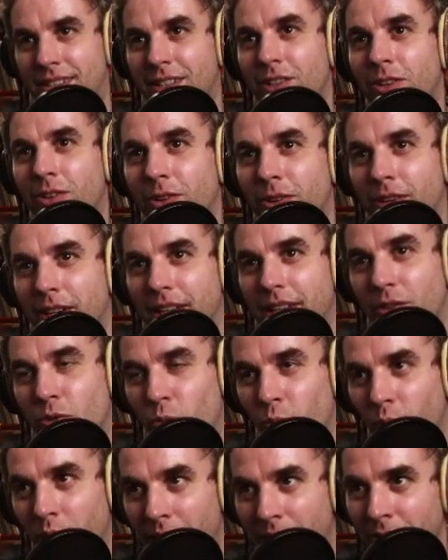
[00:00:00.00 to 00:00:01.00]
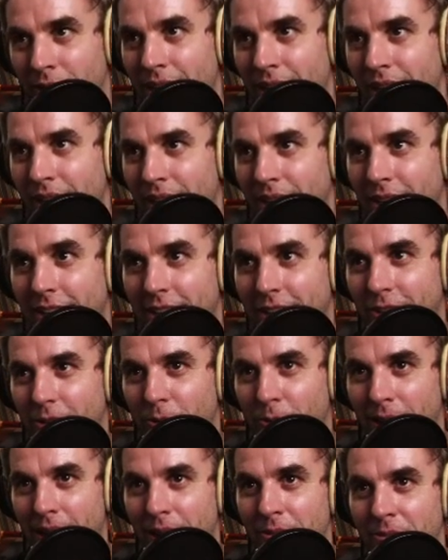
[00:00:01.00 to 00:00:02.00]
So when we
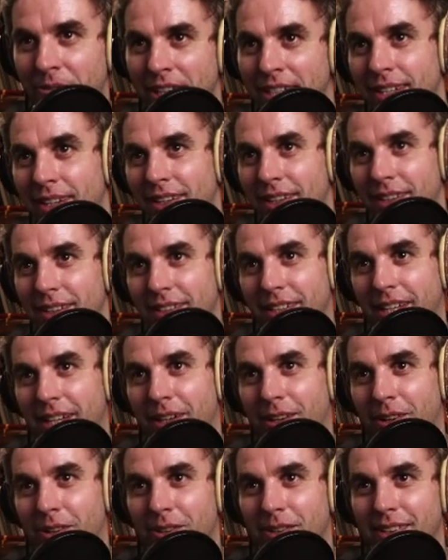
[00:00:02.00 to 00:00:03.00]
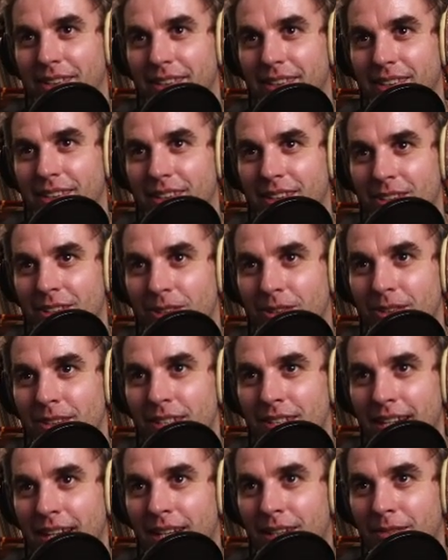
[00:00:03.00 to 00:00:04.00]
you know do
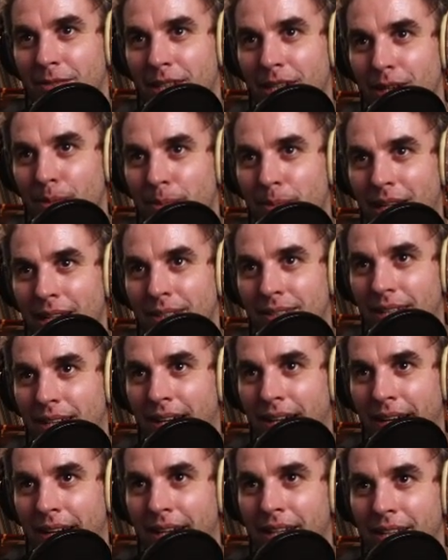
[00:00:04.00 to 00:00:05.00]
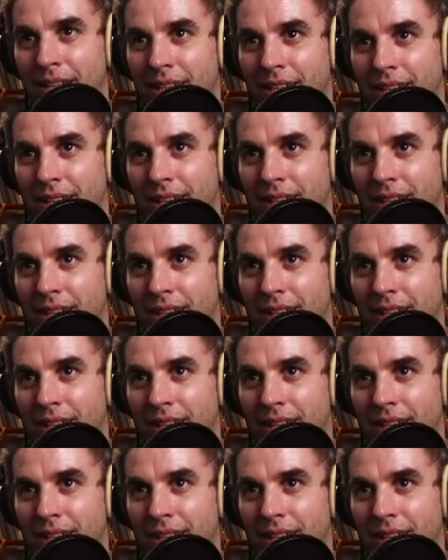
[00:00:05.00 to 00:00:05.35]
this kind of in our mind's eye,